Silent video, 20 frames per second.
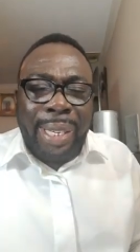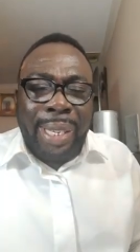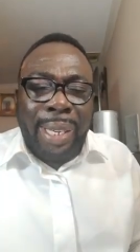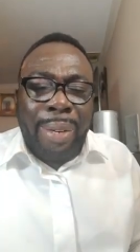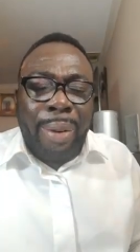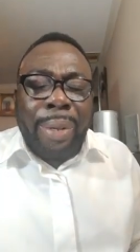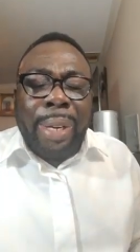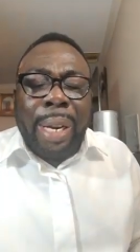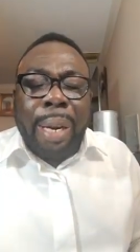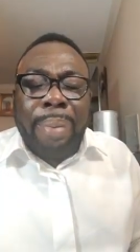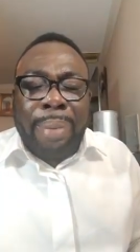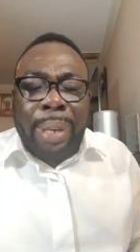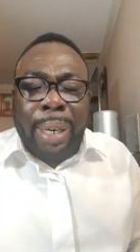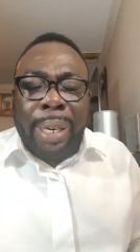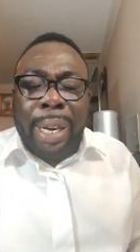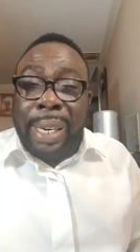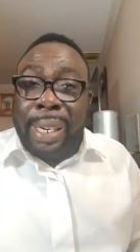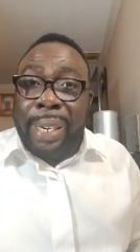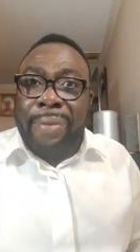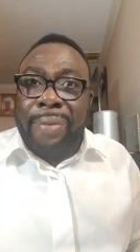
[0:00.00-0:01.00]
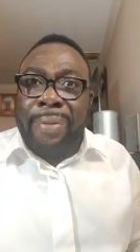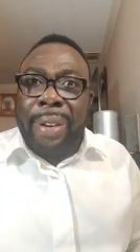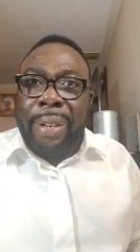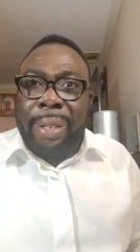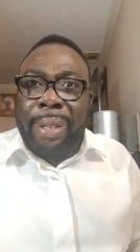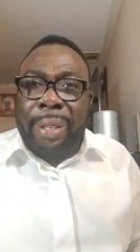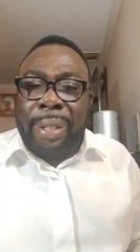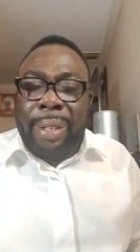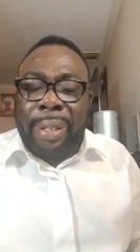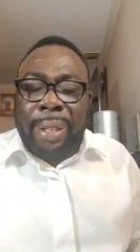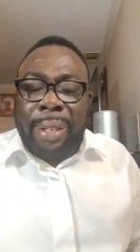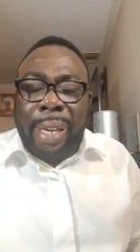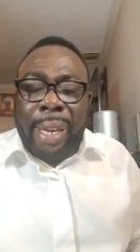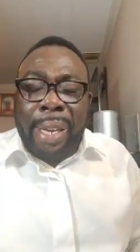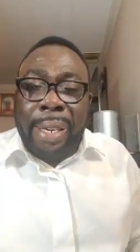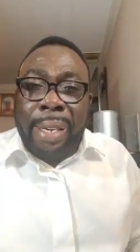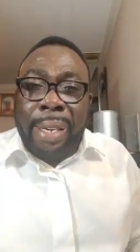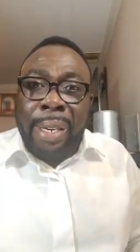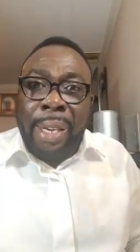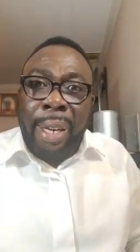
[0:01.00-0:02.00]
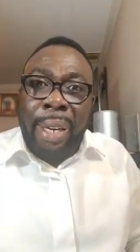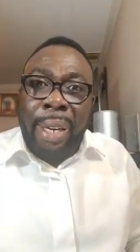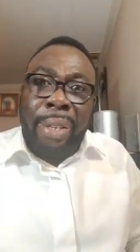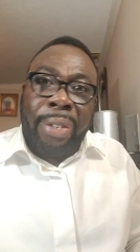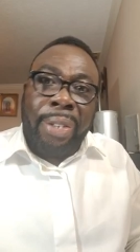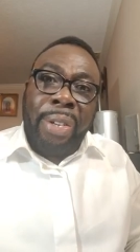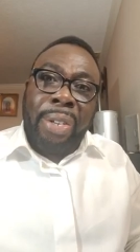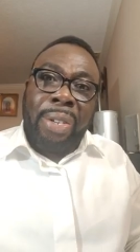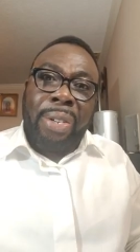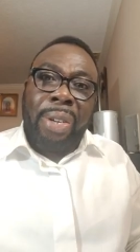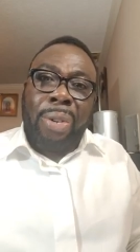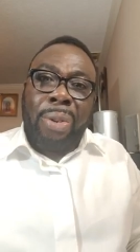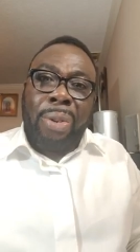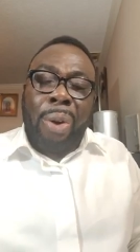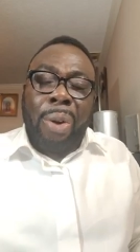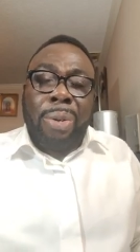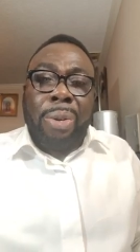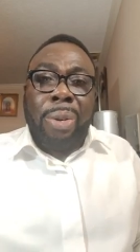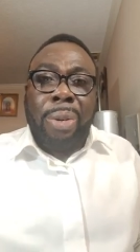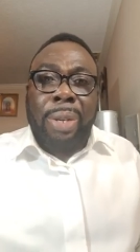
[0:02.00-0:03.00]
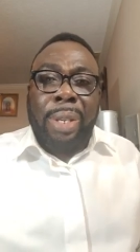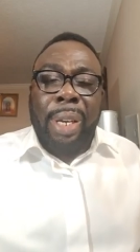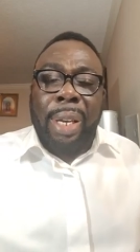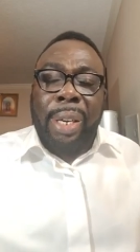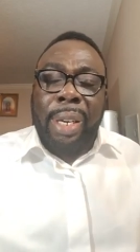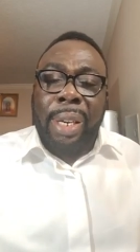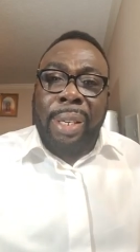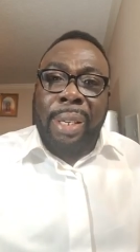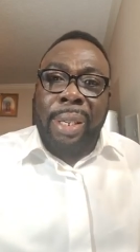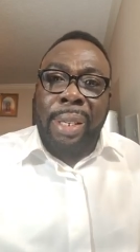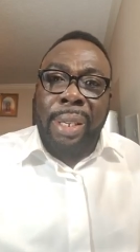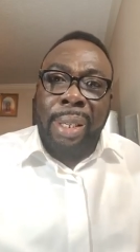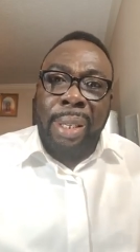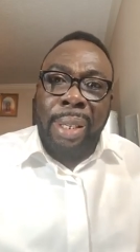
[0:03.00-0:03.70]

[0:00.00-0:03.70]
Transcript: Luke chapter 19, verse 10, Jesus also said it.